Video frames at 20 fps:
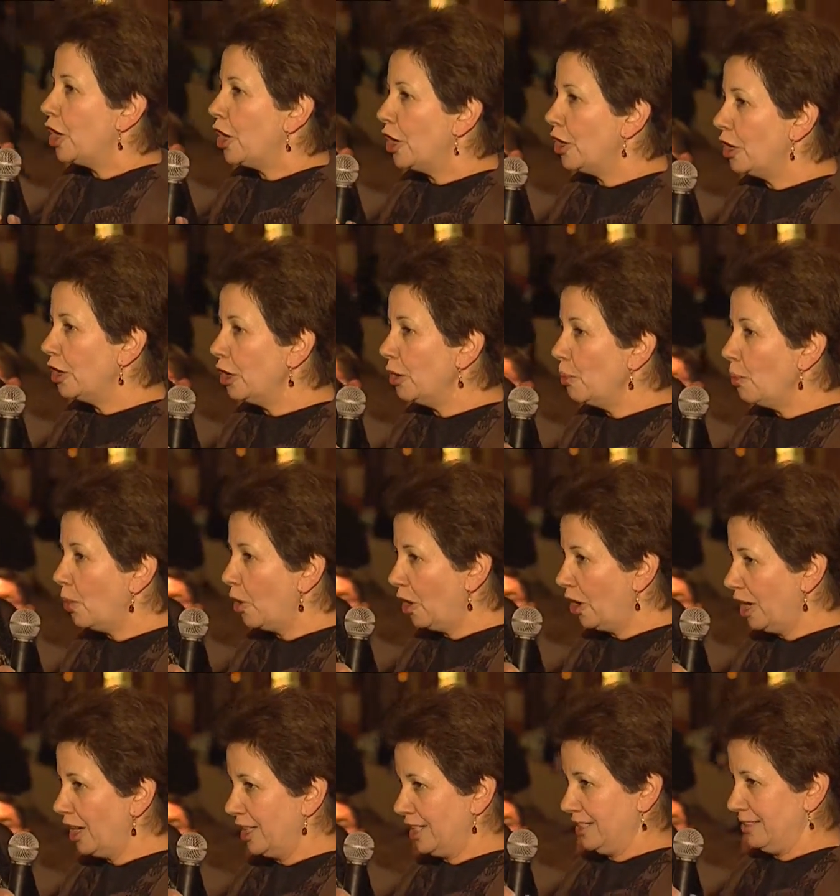Earl
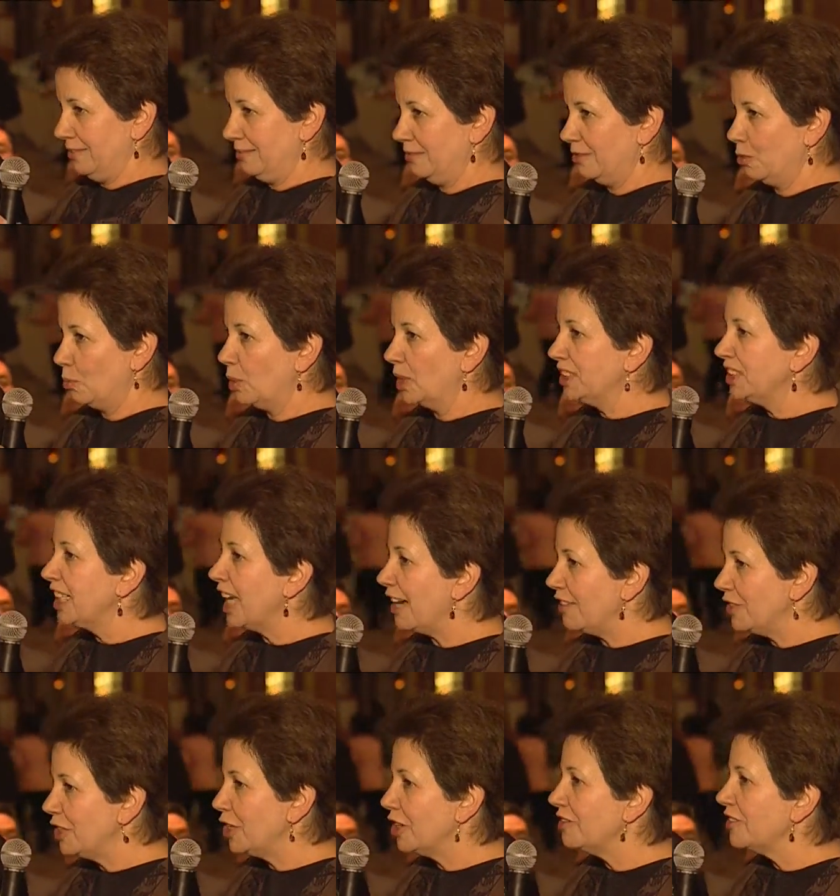Warren was
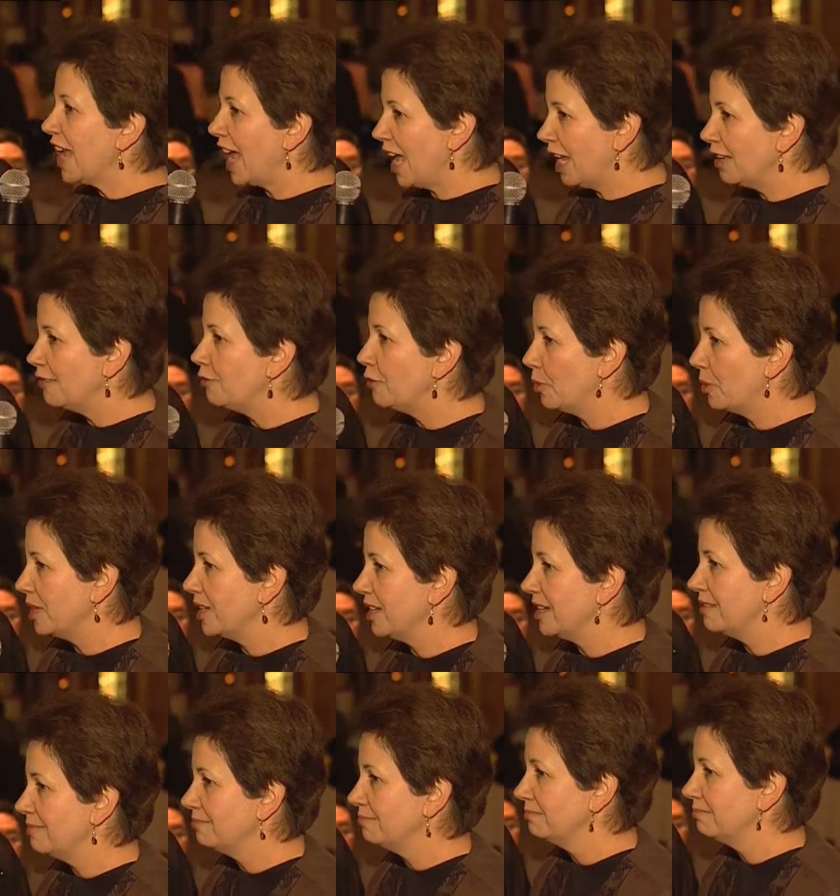governor of
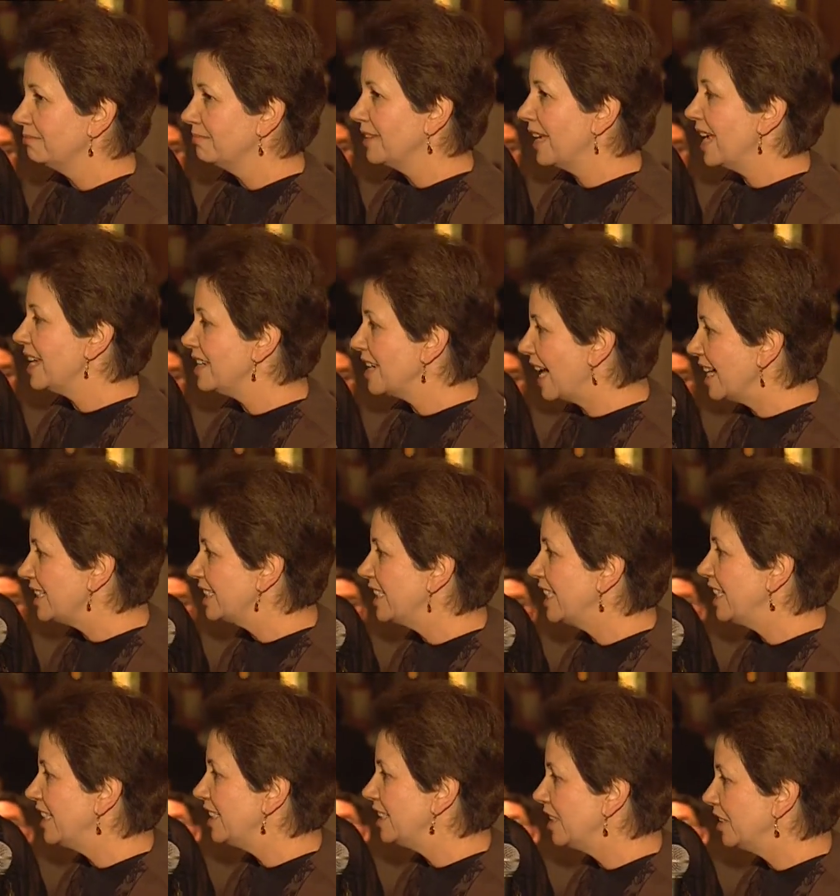California, and
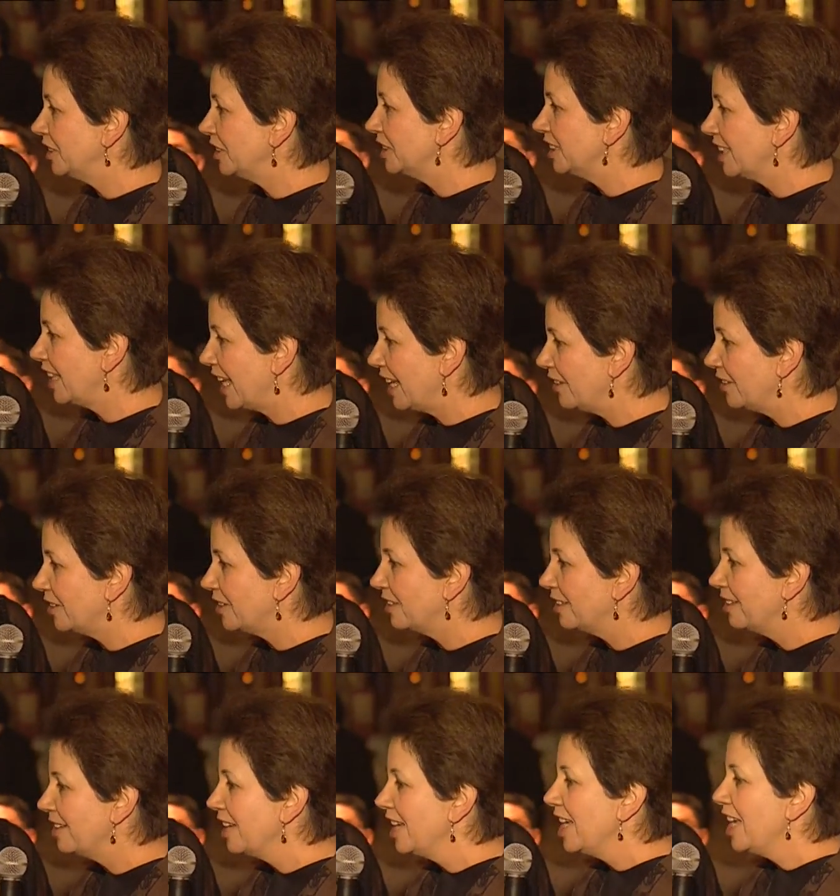19 years later,
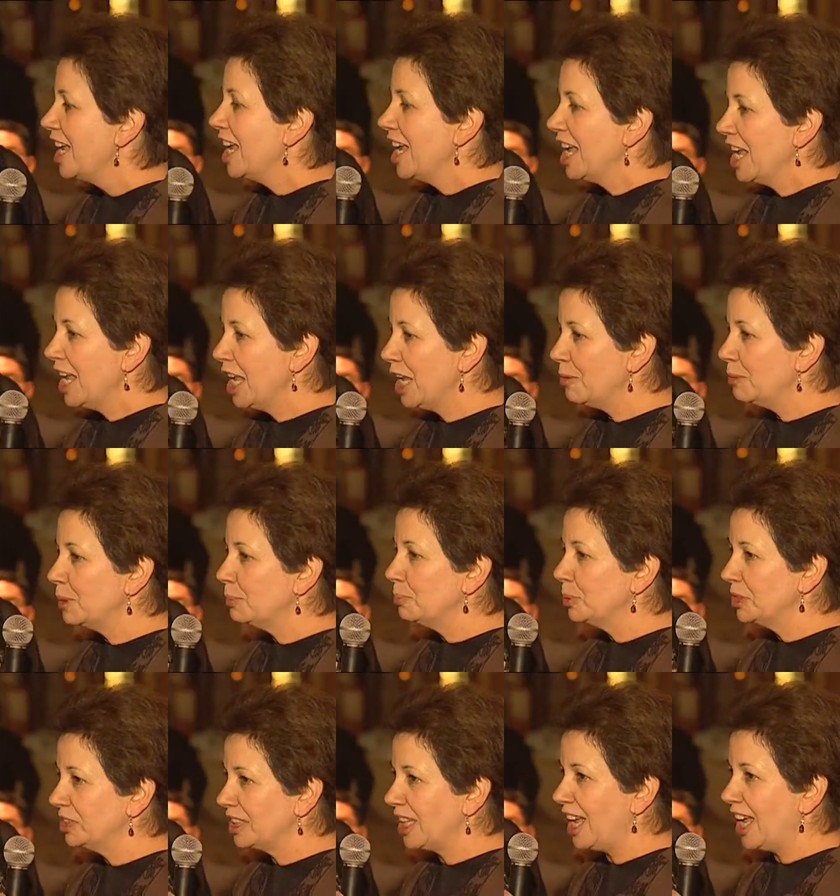he would
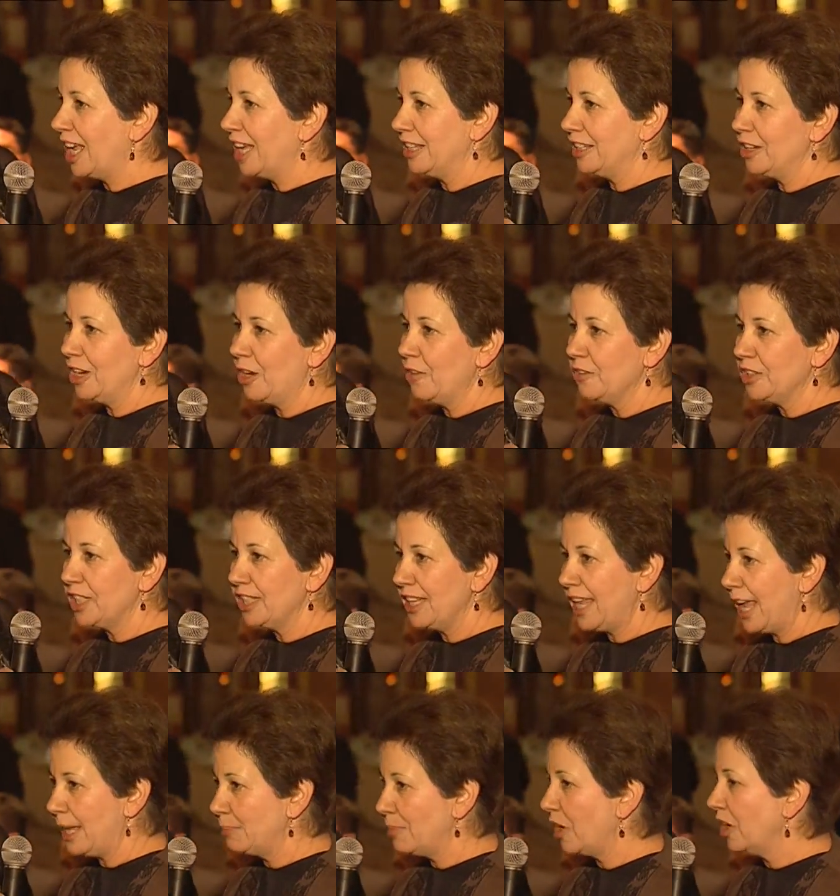preside over the
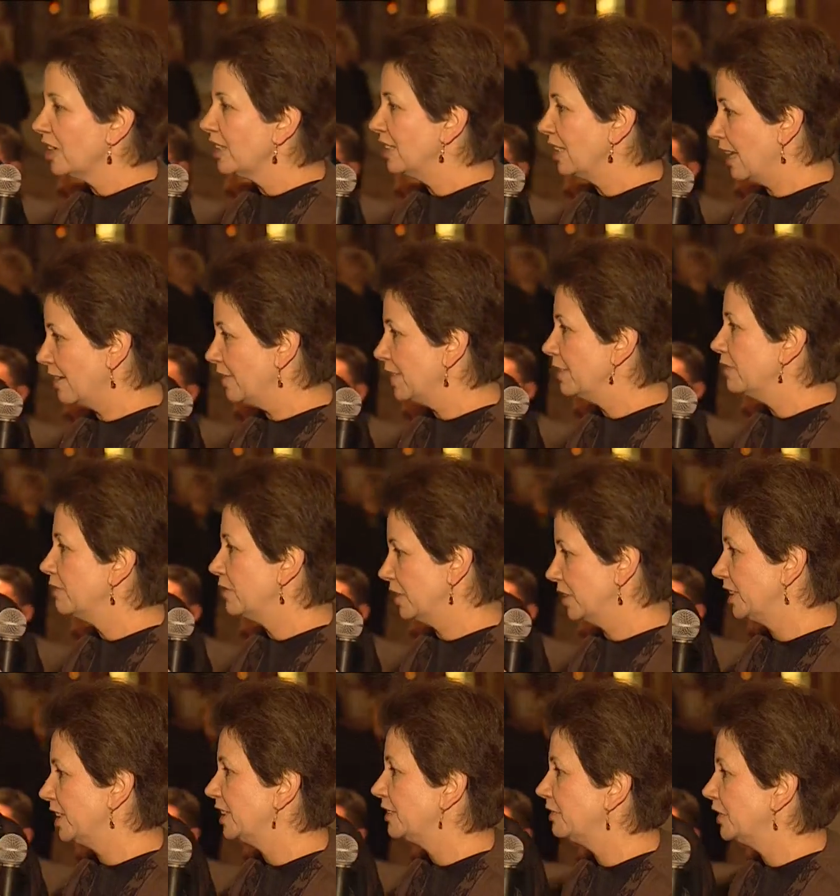landmark Loving
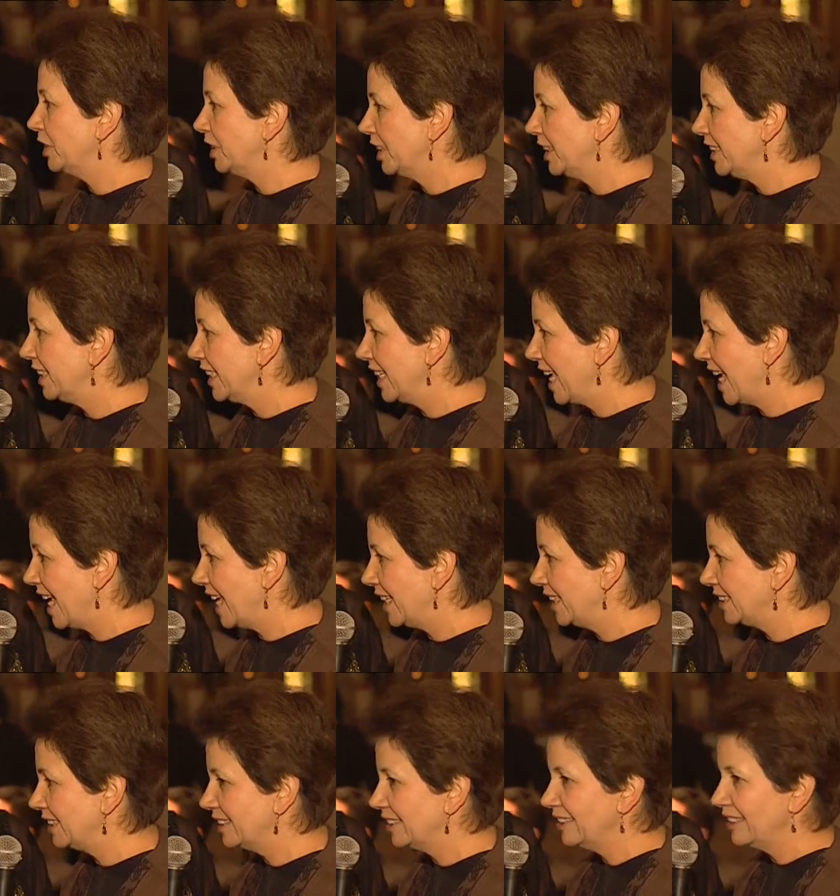versus Virginia
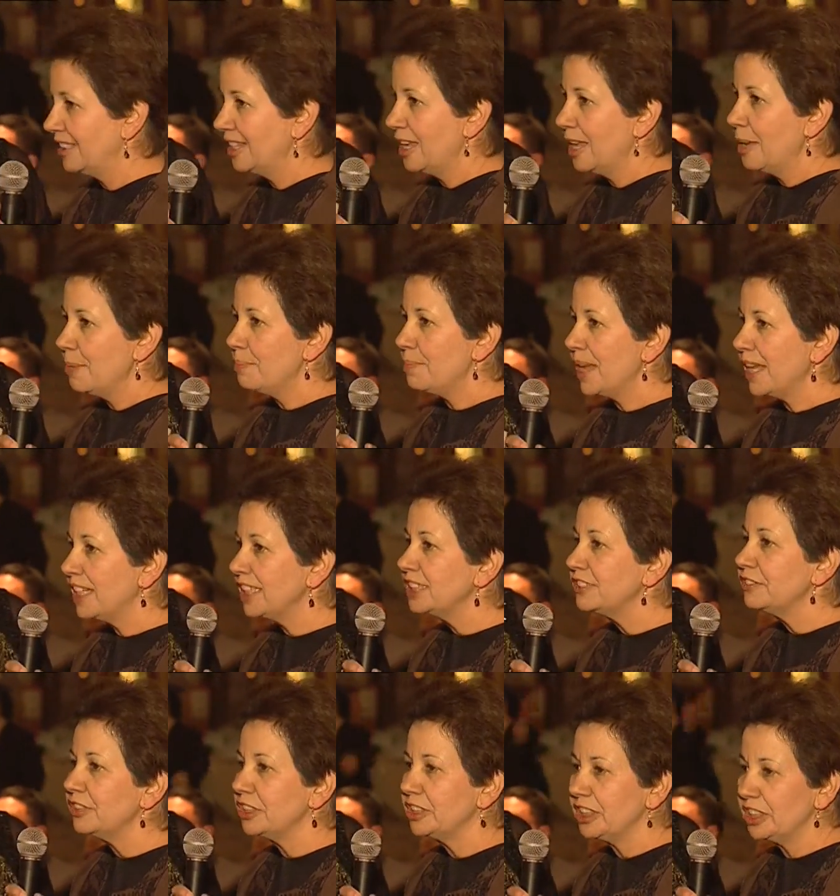case. Bettis
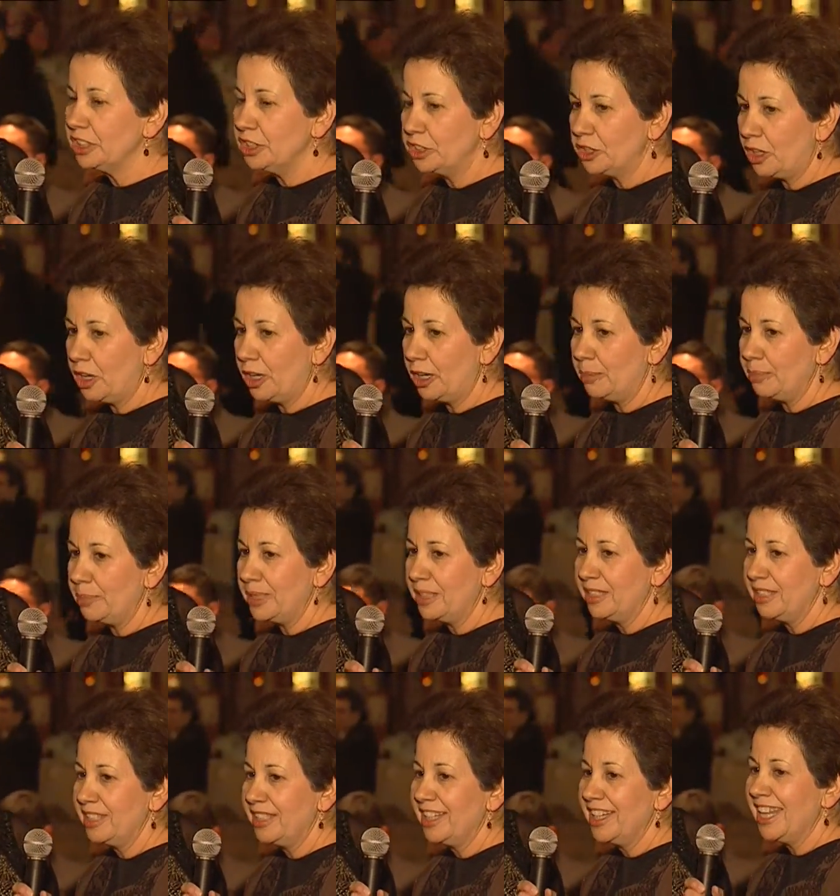versus Sharp
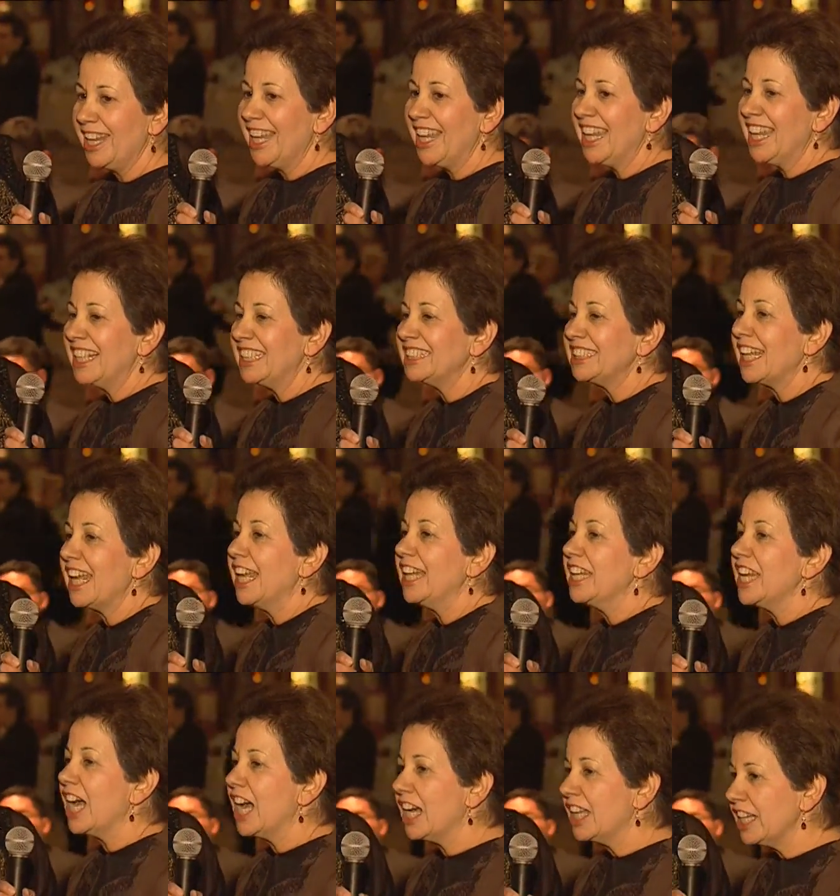is an
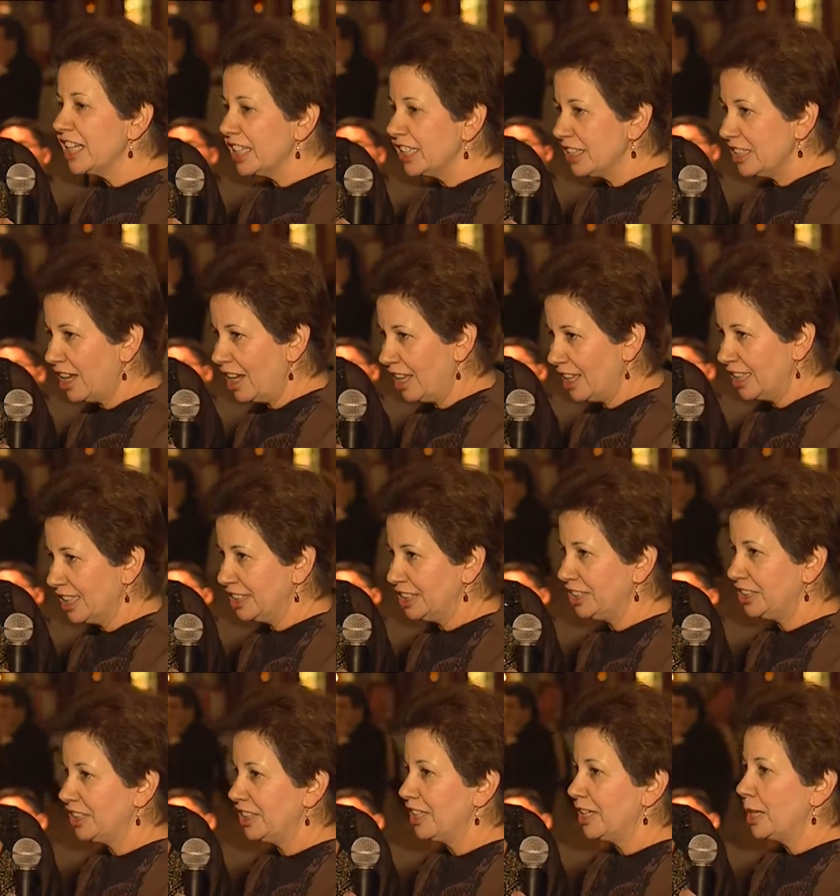unacknowledged